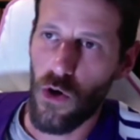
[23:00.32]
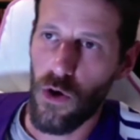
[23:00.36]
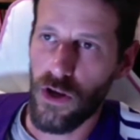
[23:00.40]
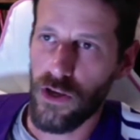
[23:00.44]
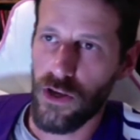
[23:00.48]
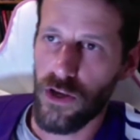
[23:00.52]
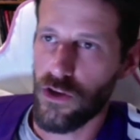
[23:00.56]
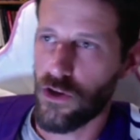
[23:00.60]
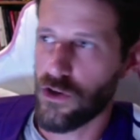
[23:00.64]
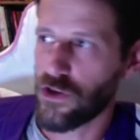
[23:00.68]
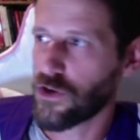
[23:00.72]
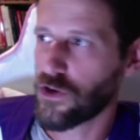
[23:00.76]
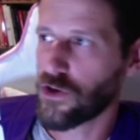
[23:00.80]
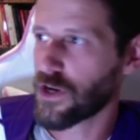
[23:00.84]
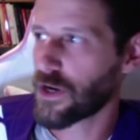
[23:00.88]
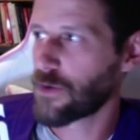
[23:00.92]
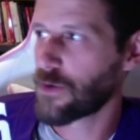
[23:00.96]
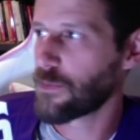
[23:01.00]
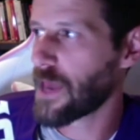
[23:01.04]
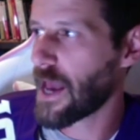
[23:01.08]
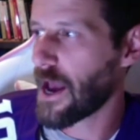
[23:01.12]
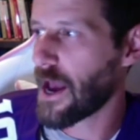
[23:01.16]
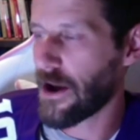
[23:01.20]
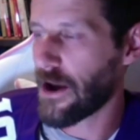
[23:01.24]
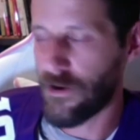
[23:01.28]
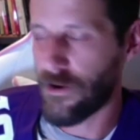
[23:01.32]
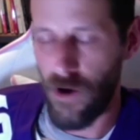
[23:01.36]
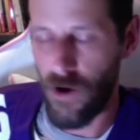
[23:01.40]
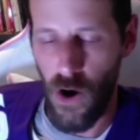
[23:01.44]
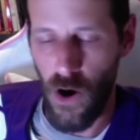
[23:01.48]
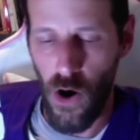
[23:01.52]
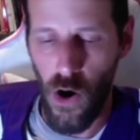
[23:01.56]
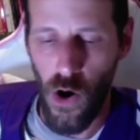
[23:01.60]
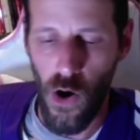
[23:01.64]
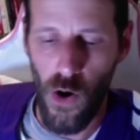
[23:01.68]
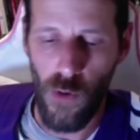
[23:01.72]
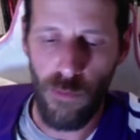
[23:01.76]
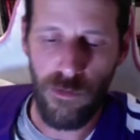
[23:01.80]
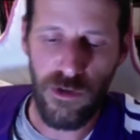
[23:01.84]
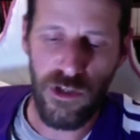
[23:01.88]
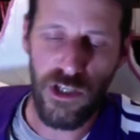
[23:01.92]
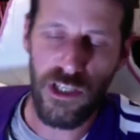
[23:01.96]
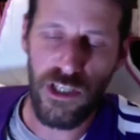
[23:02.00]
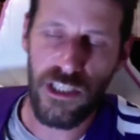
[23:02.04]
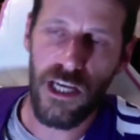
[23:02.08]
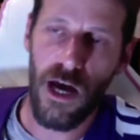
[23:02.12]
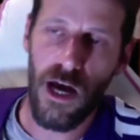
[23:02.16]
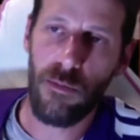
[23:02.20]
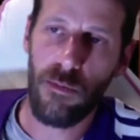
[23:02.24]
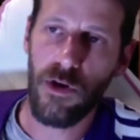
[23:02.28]
you know you're gonna be at home
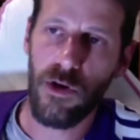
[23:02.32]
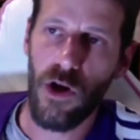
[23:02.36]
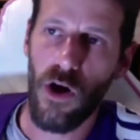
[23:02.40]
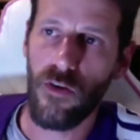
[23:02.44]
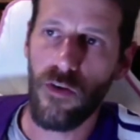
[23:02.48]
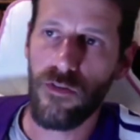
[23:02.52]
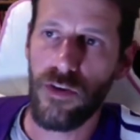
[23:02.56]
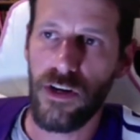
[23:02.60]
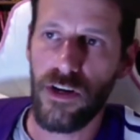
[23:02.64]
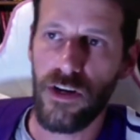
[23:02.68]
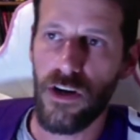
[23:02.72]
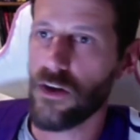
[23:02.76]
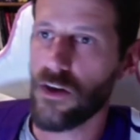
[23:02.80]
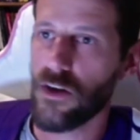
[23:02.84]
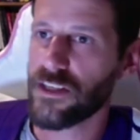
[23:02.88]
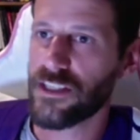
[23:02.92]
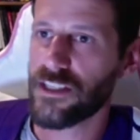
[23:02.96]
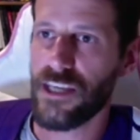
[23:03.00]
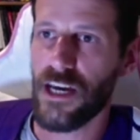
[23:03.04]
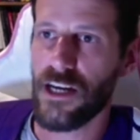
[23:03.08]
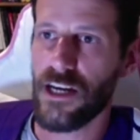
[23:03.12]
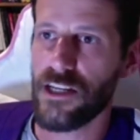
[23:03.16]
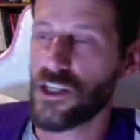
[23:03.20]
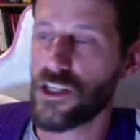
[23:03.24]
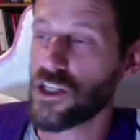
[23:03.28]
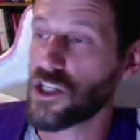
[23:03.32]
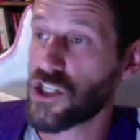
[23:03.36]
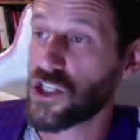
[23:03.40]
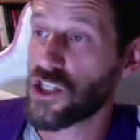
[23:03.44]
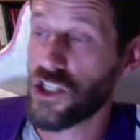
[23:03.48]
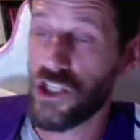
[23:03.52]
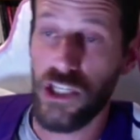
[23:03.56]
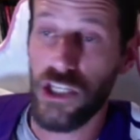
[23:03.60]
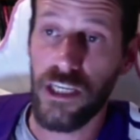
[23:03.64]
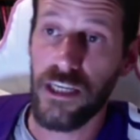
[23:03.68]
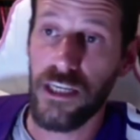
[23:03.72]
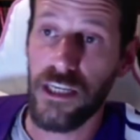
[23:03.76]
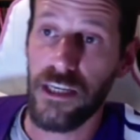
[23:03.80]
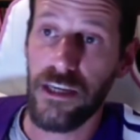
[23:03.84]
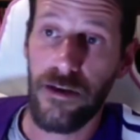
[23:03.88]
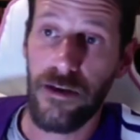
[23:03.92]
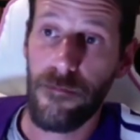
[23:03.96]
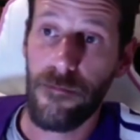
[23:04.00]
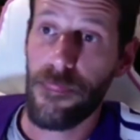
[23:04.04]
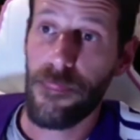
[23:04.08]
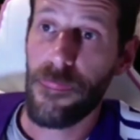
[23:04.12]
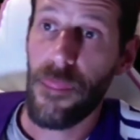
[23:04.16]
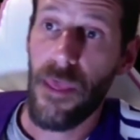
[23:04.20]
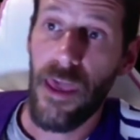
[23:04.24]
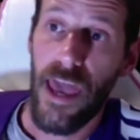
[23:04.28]
she's coming over and all of a sudden she
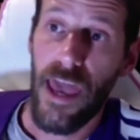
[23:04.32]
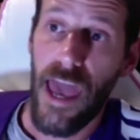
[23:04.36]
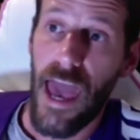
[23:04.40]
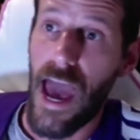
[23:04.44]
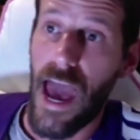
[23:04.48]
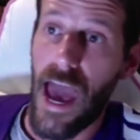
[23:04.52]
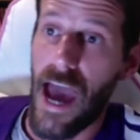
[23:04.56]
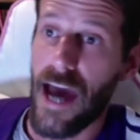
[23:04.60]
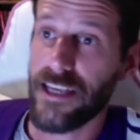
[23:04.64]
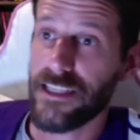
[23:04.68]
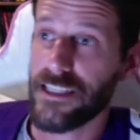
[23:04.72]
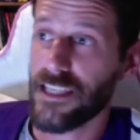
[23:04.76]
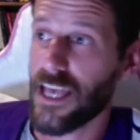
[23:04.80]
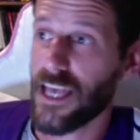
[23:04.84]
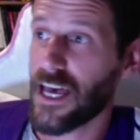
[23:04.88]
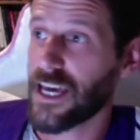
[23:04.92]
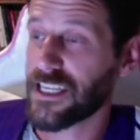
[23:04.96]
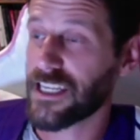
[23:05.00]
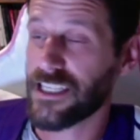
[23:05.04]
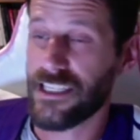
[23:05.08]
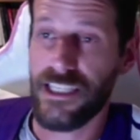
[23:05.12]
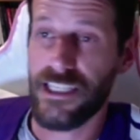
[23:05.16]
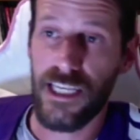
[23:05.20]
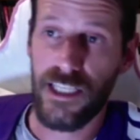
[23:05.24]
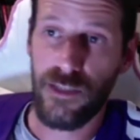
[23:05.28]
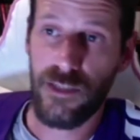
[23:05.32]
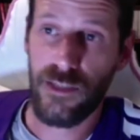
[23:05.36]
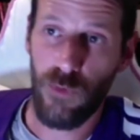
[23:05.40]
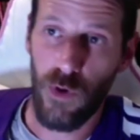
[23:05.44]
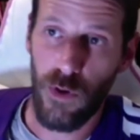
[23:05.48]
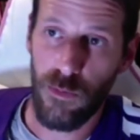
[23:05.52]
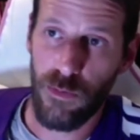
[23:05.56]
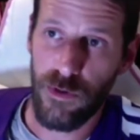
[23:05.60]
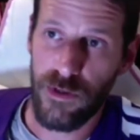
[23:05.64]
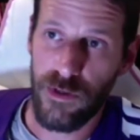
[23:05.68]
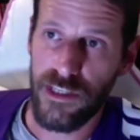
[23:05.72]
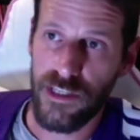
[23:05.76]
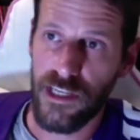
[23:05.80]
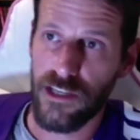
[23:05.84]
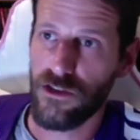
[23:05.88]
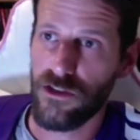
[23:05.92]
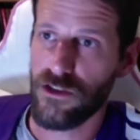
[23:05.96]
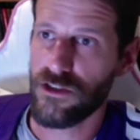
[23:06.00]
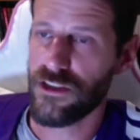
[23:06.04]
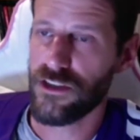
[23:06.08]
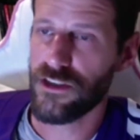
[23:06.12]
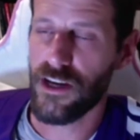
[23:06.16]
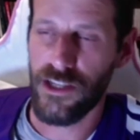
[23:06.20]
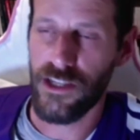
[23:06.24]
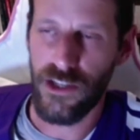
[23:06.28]
has like six more
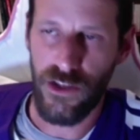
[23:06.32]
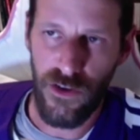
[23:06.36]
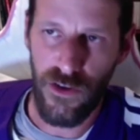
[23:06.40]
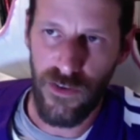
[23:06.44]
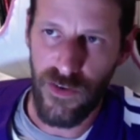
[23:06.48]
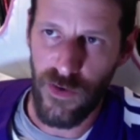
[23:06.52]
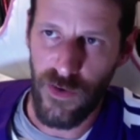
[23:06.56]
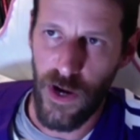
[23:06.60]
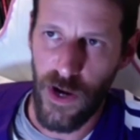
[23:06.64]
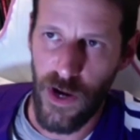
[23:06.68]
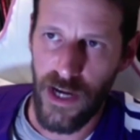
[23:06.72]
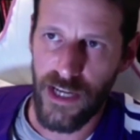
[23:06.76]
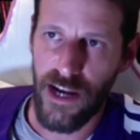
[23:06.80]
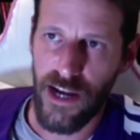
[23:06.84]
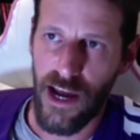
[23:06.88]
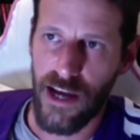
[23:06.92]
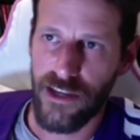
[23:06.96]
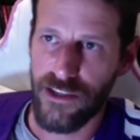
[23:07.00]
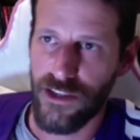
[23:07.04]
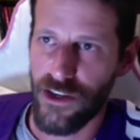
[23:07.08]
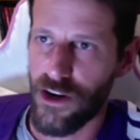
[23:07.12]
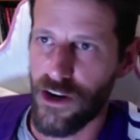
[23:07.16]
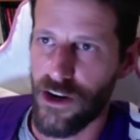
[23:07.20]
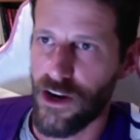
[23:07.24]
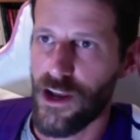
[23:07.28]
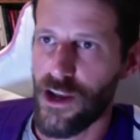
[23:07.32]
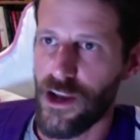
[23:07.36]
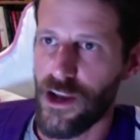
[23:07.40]
procedures done you don't even recognize her